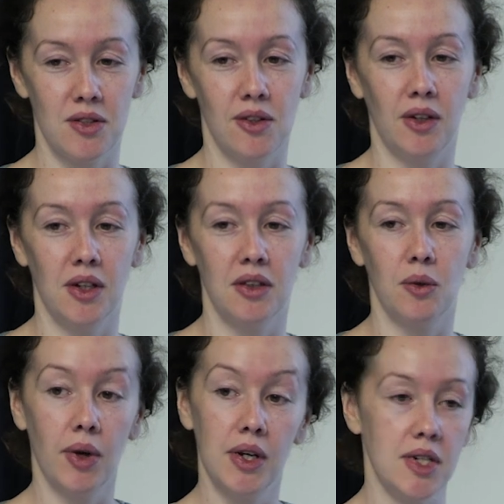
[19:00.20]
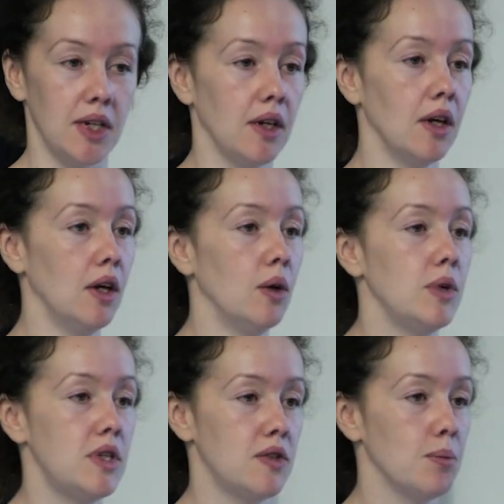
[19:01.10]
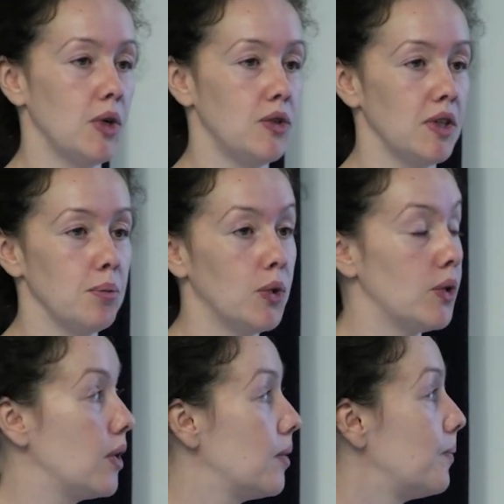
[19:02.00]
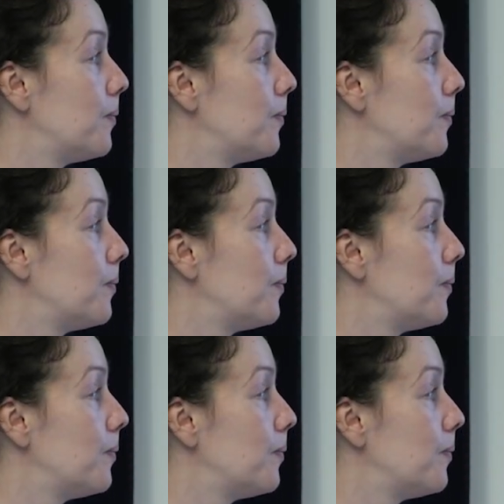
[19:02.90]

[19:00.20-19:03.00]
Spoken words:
just looking at the one gene, which is the most important.